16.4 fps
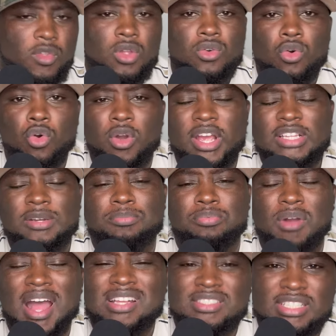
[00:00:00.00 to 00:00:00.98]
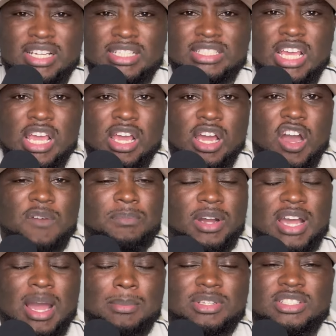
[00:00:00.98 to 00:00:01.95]
or in the process of
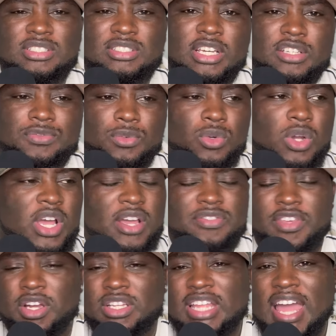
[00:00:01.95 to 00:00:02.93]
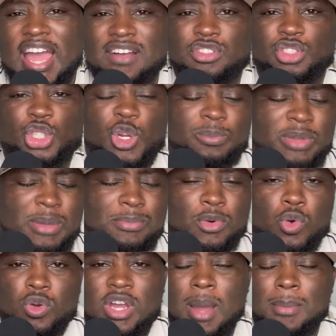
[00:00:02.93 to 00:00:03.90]
becoming successful, they're gonna have certain people
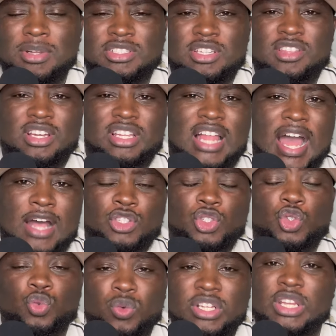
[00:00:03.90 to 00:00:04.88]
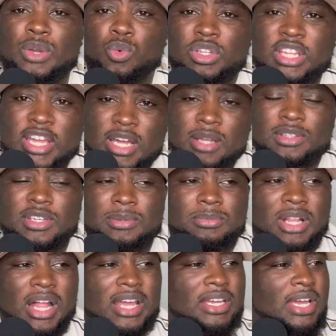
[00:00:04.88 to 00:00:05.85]
who come into their lives who really want to help them.
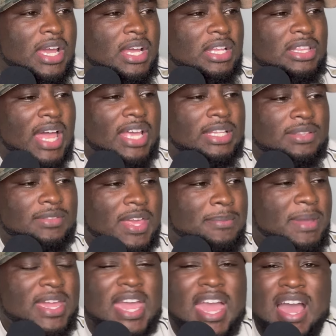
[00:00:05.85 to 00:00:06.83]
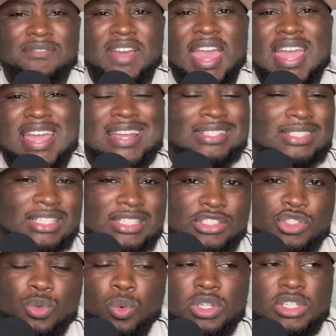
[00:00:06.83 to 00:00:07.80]
Like like they may have agents
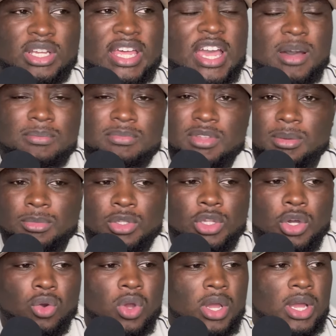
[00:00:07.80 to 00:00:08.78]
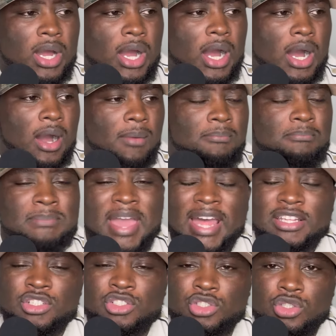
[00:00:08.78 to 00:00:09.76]
who want to help them. You know, um,
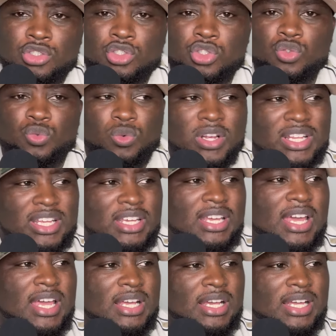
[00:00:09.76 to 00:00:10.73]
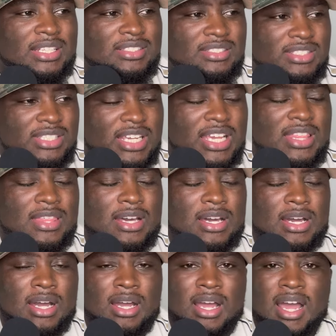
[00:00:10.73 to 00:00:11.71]
managers who really can see
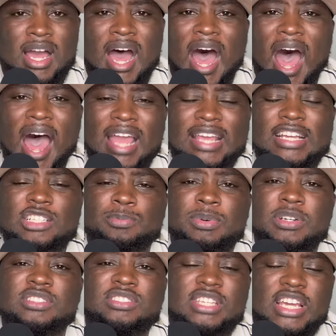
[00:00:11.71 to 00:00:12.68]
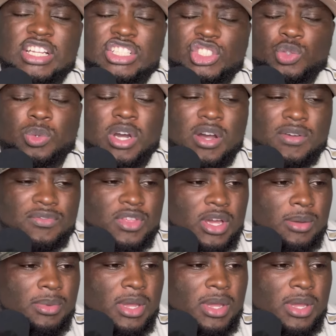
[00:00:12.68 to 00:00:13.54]
the highest potential of them.